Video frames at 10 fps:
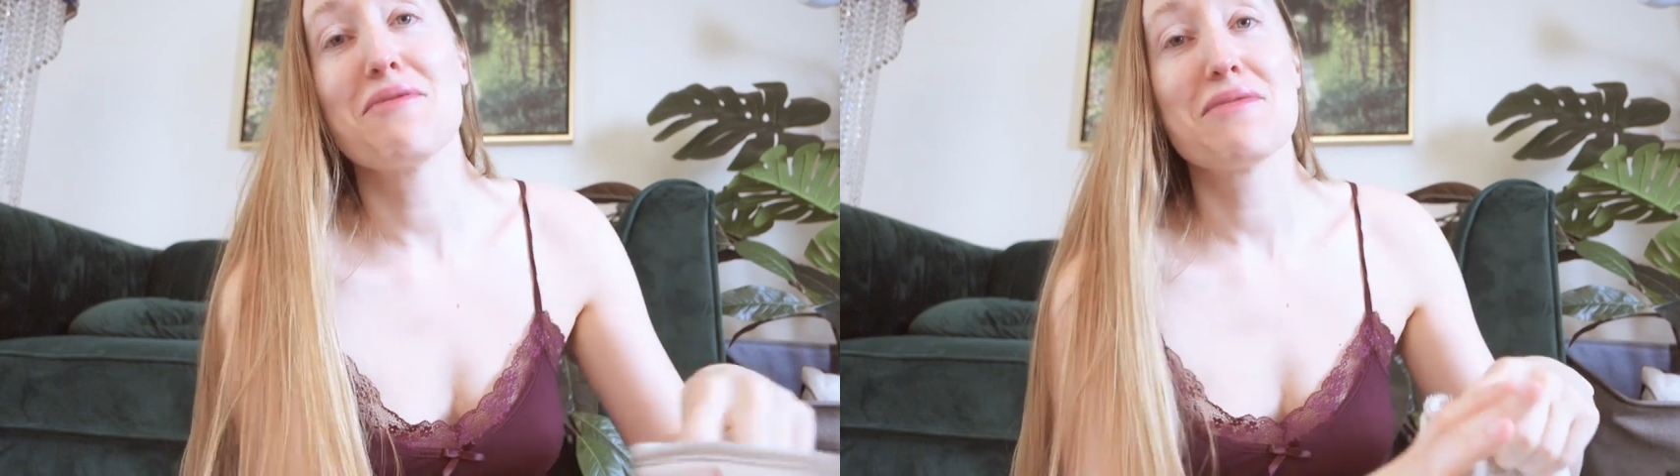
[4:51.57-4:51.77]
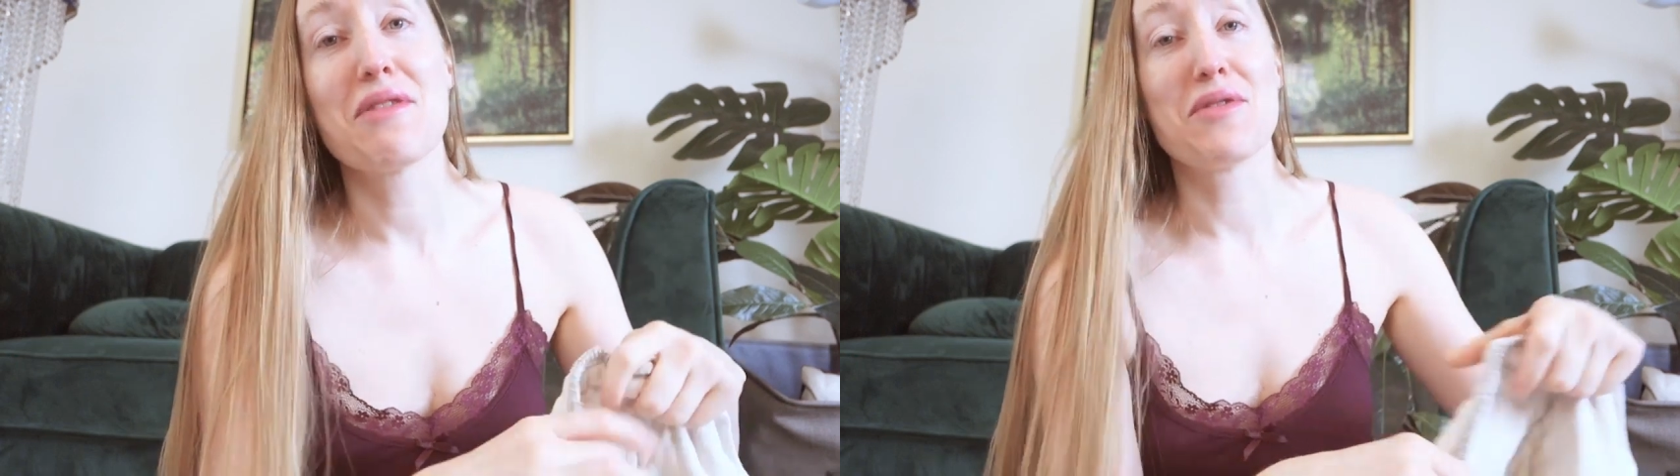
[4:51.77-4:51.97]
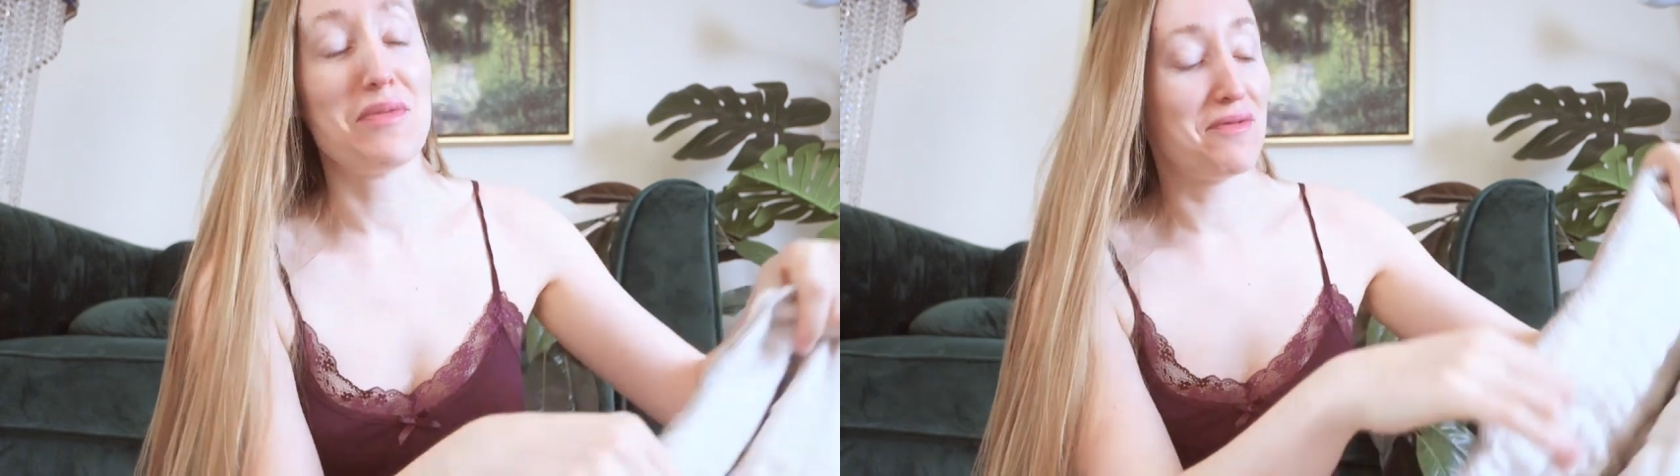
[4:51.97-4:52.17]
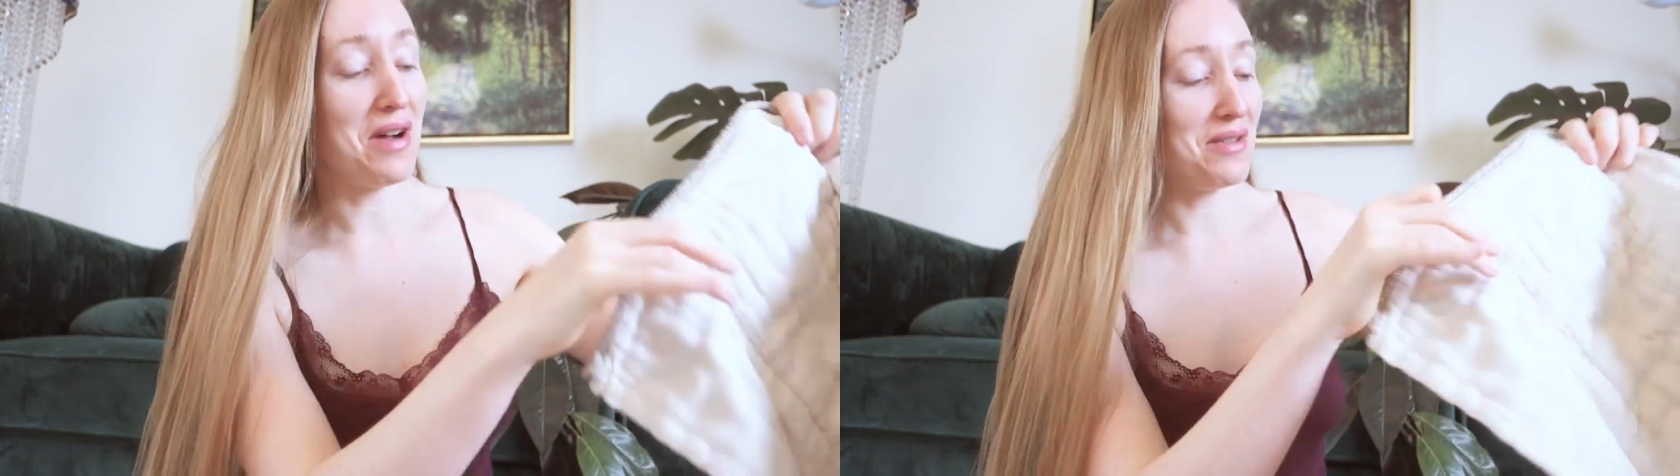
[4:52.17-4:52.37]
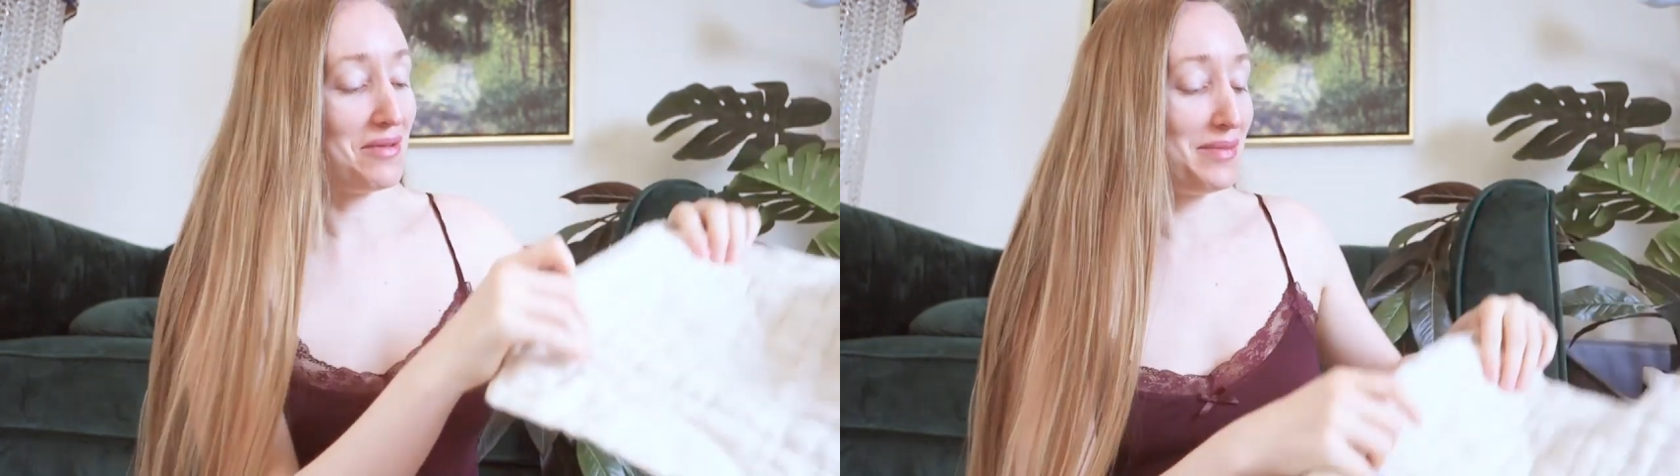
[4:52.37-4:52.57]
it would have been
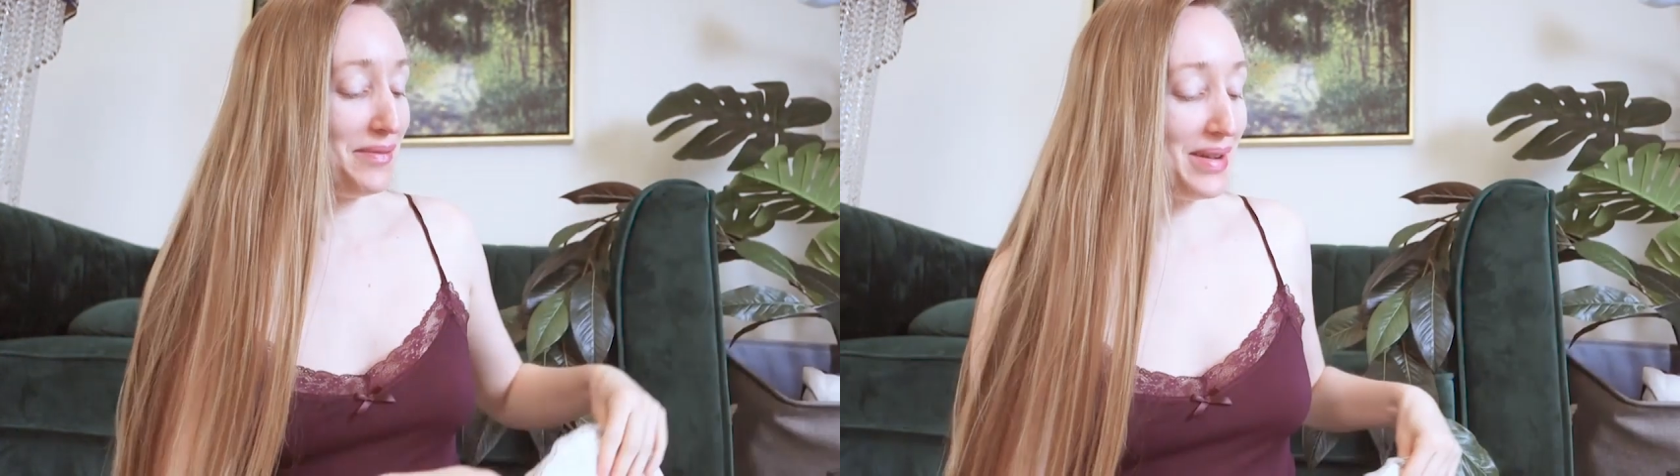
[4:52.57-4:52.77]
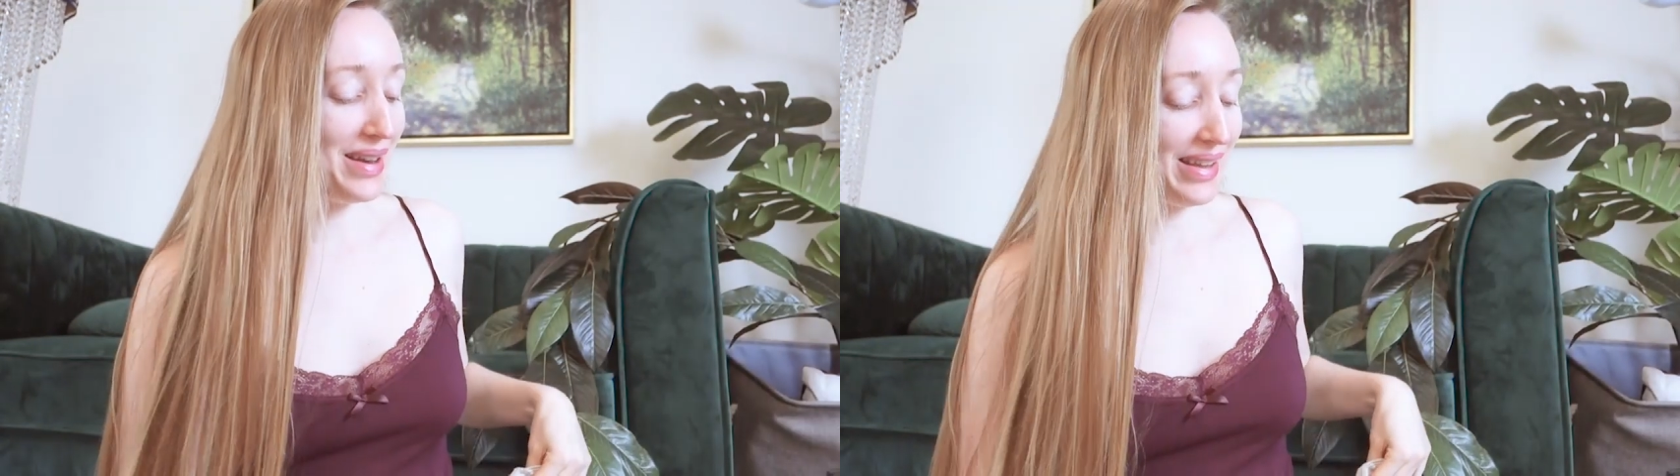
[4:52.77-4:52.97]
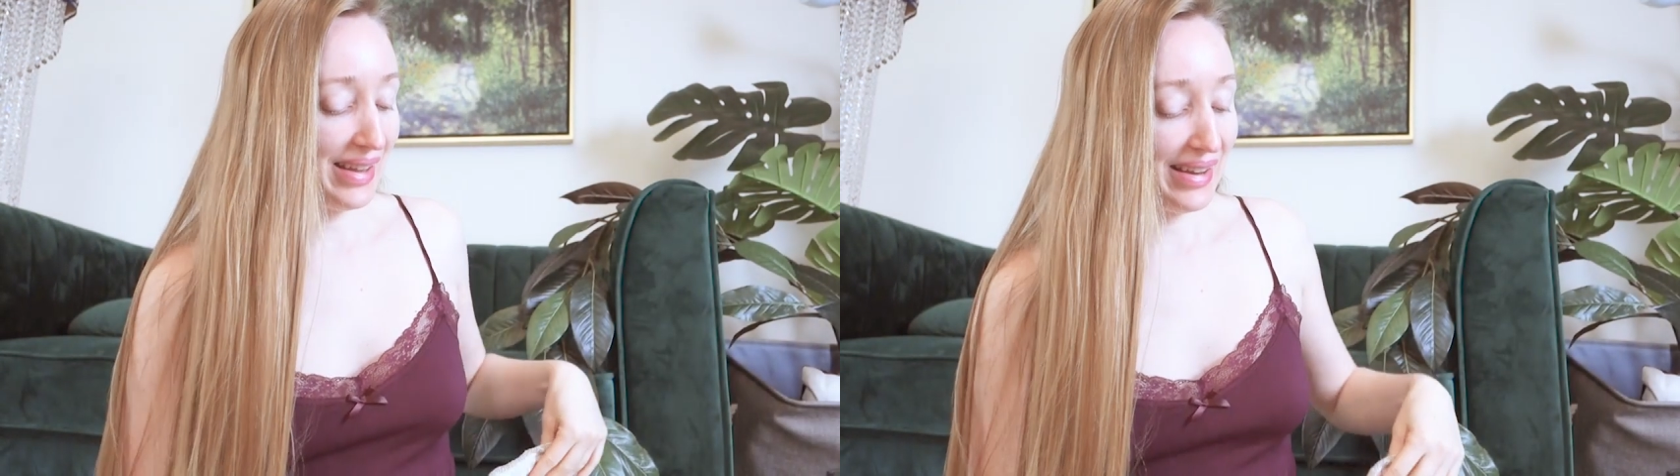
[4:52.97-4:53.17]
fun.